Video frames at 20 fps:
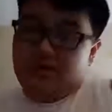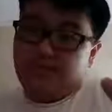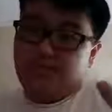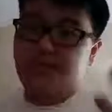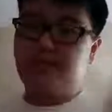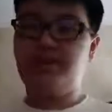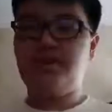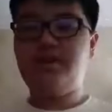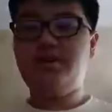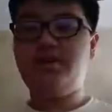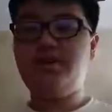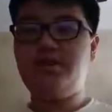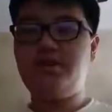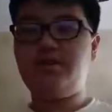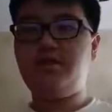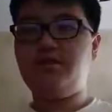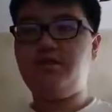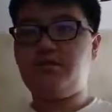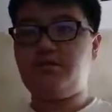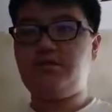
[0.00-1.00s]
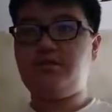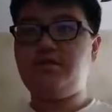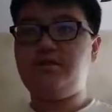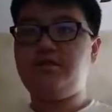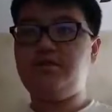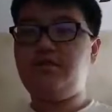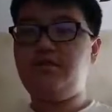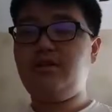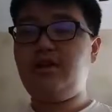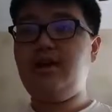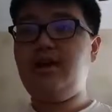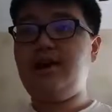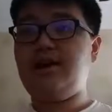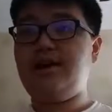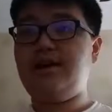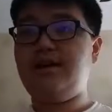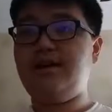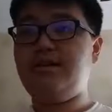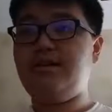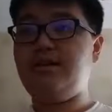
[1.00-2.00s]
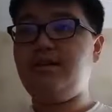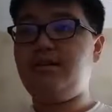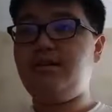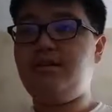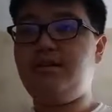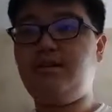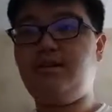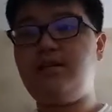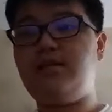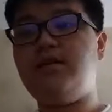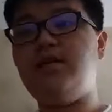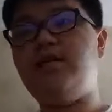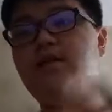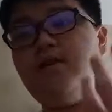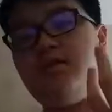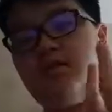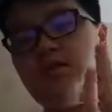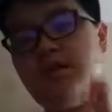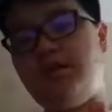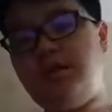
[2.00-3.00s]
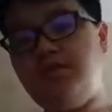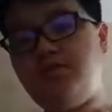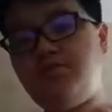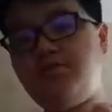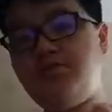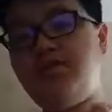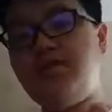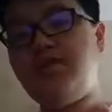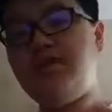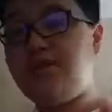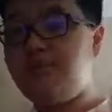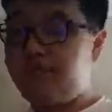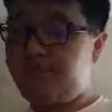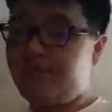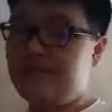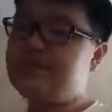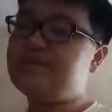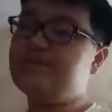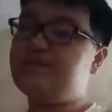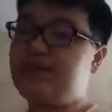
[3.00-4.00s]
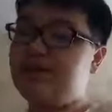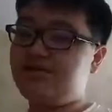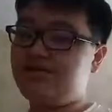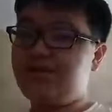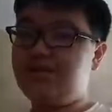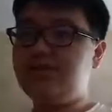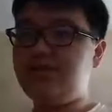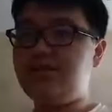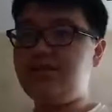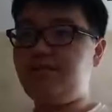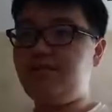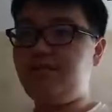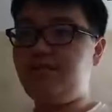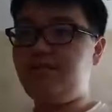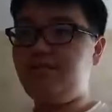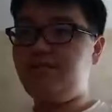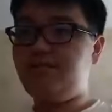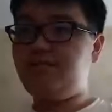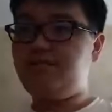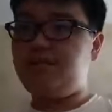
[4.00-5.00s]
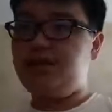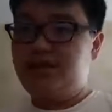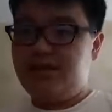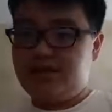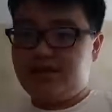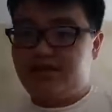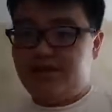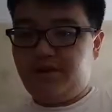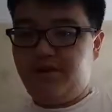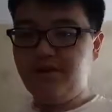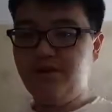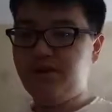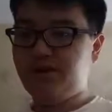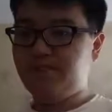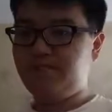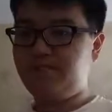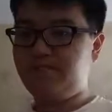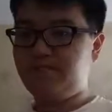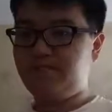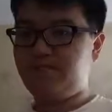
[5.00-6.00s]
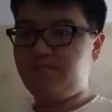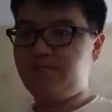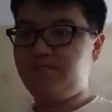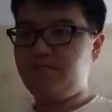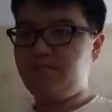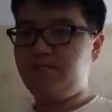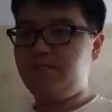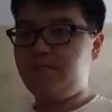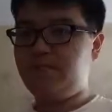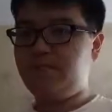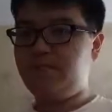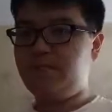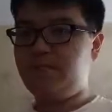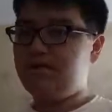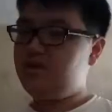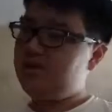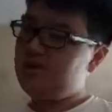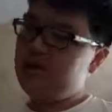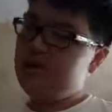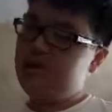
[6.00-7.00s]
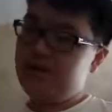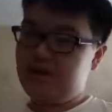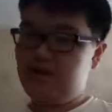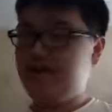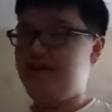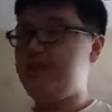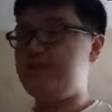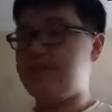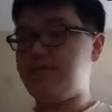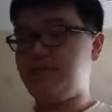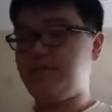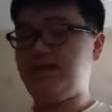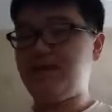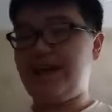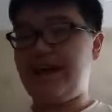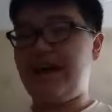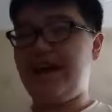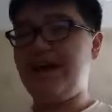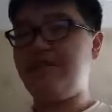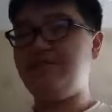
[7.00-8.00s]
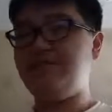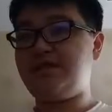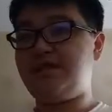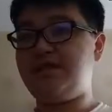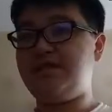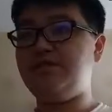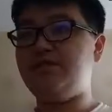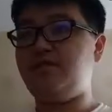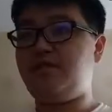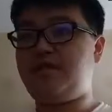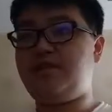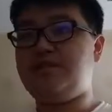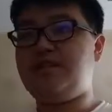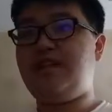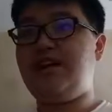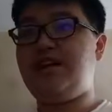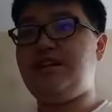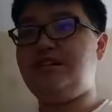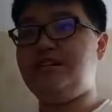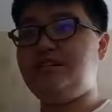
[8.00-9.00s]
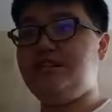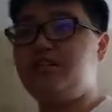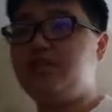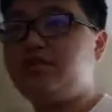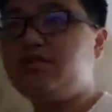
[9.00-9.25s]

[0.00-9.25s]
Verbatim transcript: That's pretty good. So yeah, E3 Bethesda E3 this year, it's pretty good, and I had some good laughs as well as that.